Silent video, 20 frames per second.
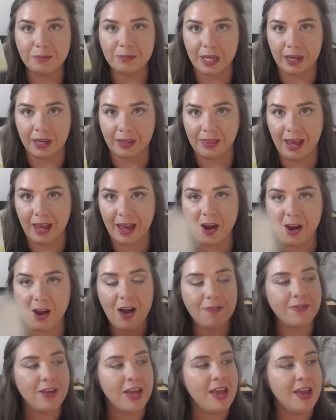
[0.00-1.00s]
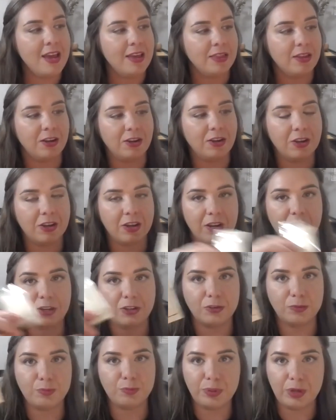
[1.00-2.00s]
Take that off. Then you're going
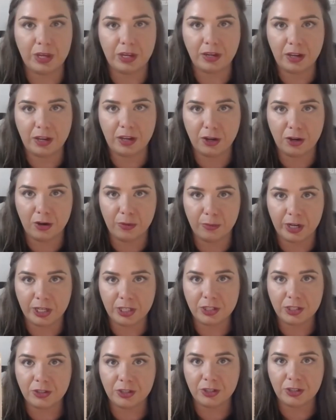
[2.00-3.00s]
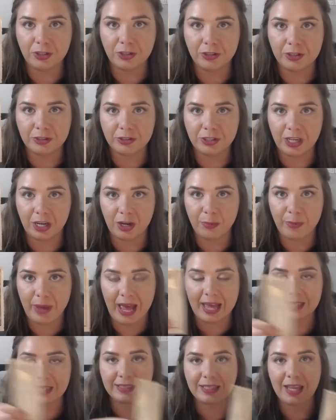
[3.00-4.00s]
to put your moisture renewal gel
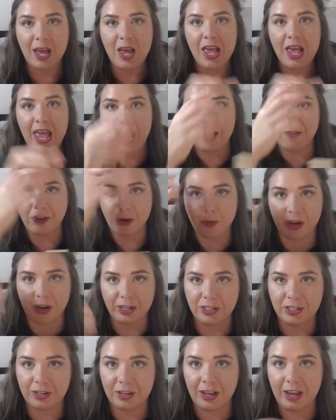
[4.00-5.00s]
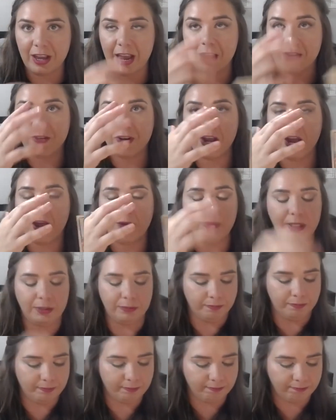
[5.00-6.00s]
mask everywhere.
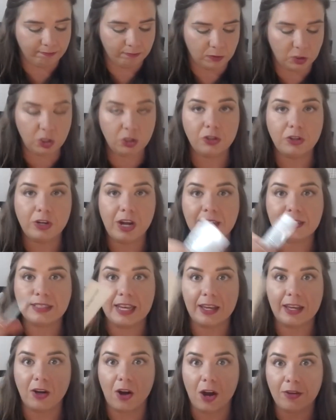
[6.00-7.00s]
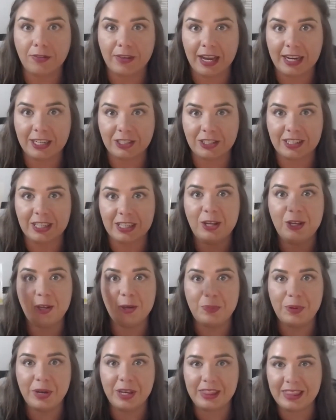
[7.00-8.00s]
You do not take it off, actually.
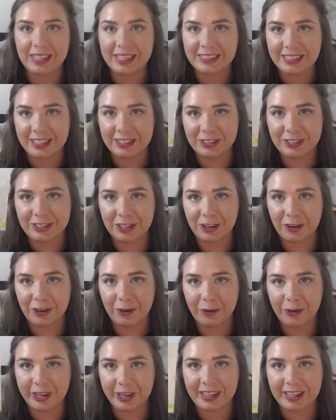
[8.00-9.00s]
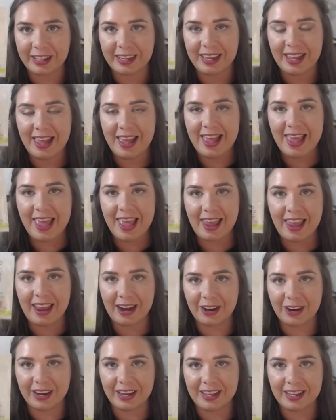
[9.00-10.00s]
You put this into your oily
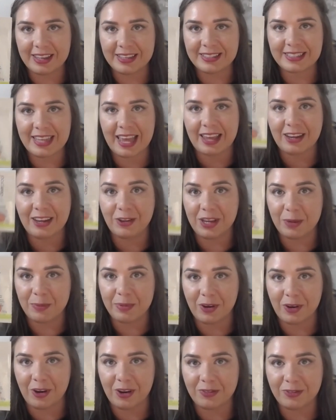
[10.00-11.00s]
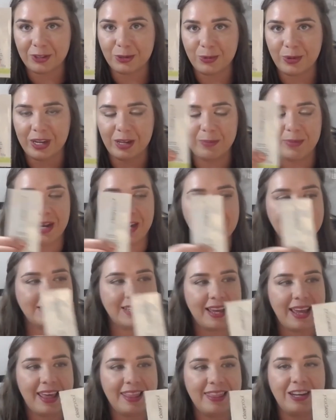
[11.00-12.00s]
areas and you keep it on for 20 minutes.
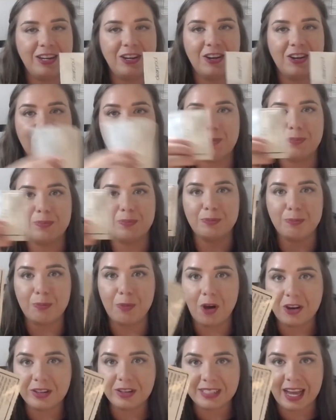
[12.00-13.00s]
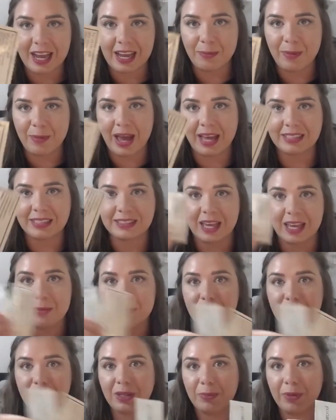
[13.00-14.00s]
And then you're going to multi-mask
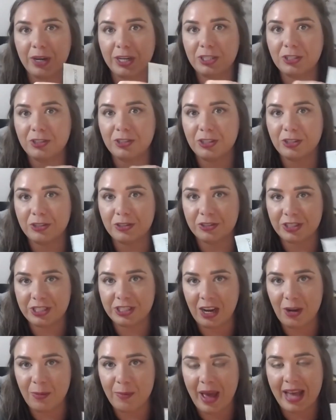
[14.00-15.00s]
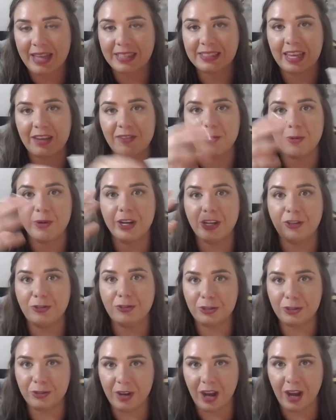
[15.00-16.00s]
and put the moisture renewal gel mask everywhere you
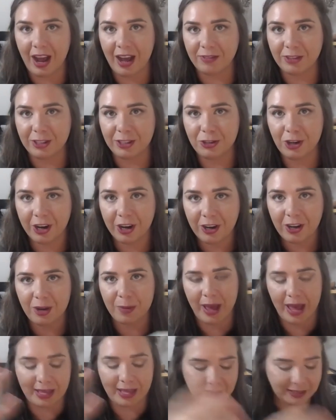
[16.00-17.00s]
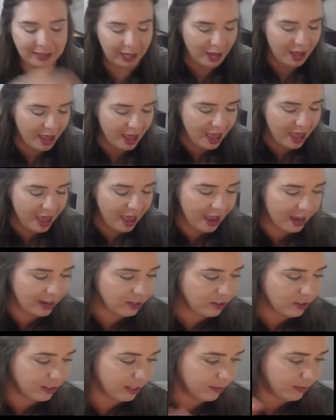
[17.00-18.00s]
do not have the charcoal mask.
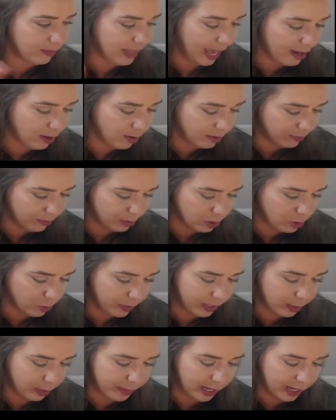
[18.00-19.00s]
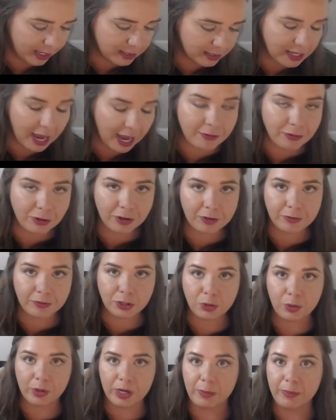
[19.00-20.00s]
And you leave that on for 20 minutes. After on for
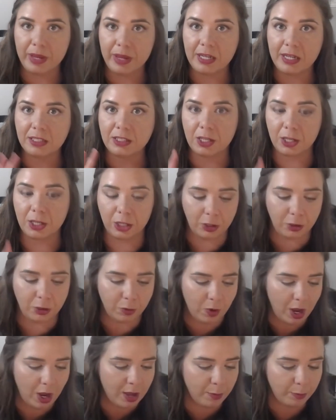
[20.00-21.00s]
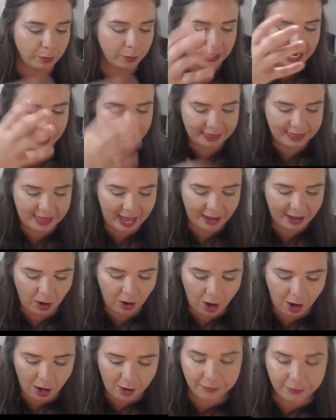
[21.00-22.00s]
20 minutes, you take that
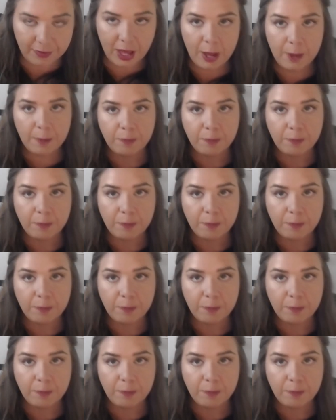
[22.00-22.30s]
off,